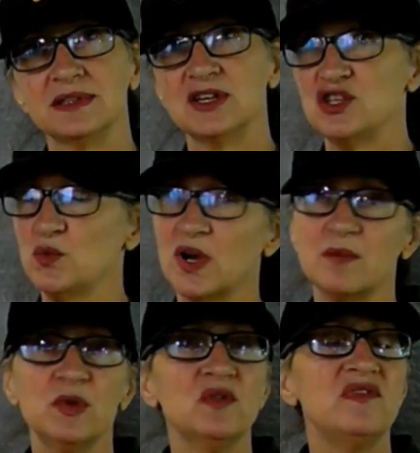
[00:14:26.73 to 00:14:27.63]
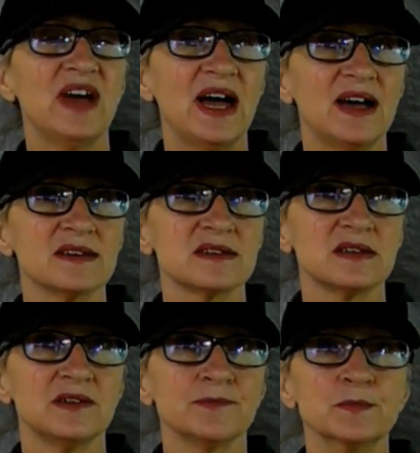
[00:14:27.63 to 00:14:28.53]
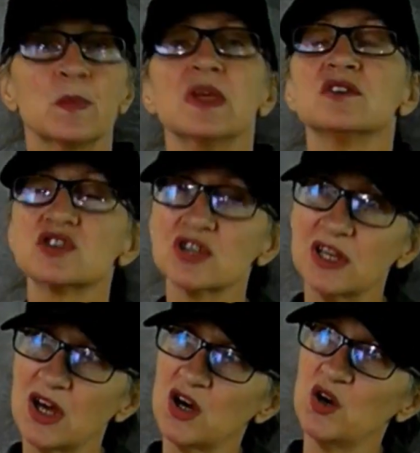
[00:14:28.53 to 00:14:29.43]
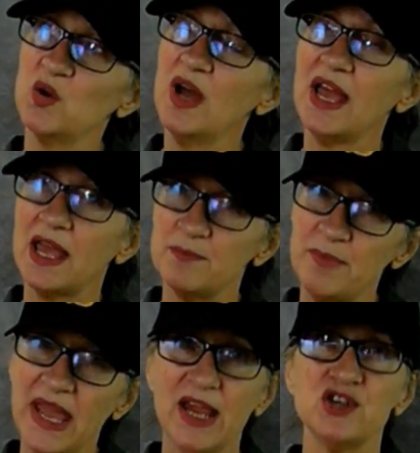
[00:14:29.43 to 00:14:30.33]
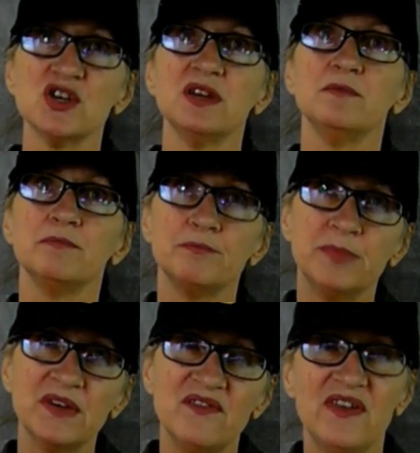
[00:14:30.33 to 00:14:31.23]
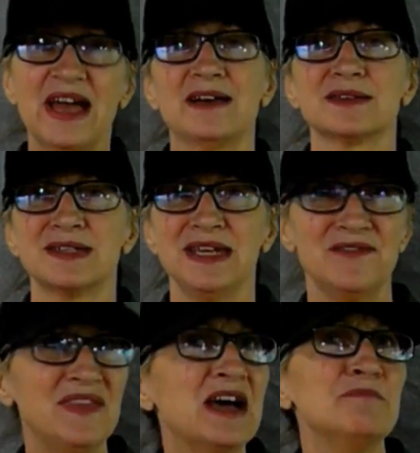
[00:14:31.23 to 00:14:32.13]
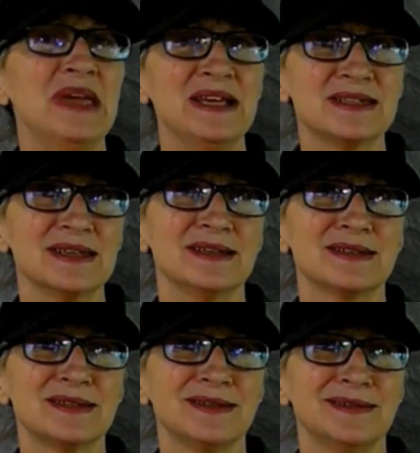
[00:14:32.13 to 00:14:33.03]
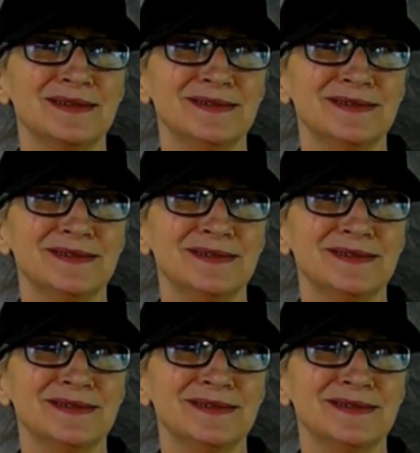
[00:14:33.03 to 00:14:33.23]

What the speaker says: because you want to move fast, slow and patient, but fast, if that makes sense.